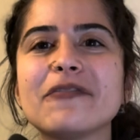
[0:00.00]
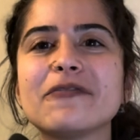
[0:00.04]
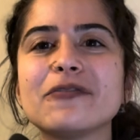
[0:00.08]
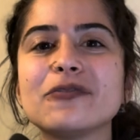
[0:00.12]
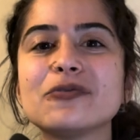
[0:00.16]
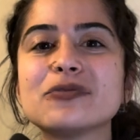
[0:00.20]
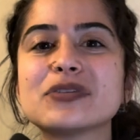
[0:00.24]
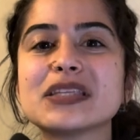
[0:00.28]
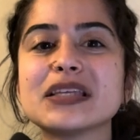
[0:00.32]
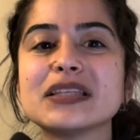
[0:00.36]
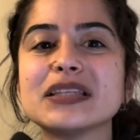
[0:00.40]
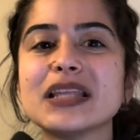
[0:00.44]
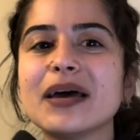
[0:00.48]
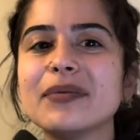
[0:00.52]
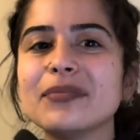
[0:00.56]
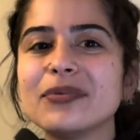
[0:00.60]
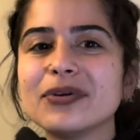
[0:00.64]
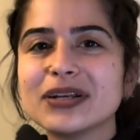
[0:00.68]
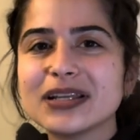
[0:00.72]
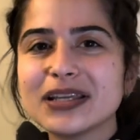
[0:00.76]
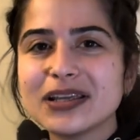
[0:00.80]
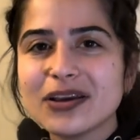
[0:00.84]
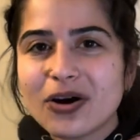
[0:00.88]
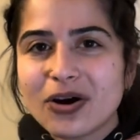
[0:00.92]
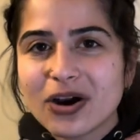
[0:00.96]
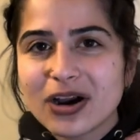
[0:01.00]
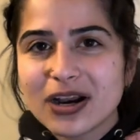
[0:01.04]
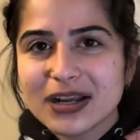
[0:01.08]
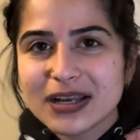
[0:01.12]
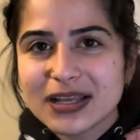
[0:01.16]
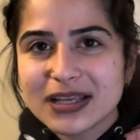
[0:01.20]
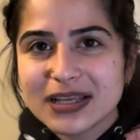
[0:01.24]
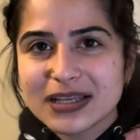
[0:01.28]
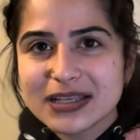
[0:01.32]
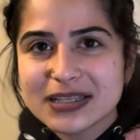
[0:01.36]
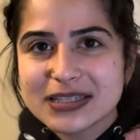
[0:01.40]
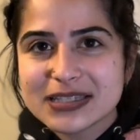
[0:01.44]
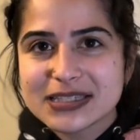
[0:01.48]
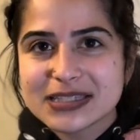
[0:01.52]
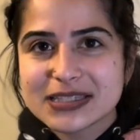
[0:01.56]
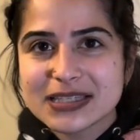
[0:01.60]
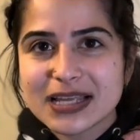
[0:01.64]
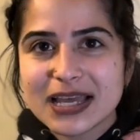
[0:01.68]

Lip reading: few celebrity artists.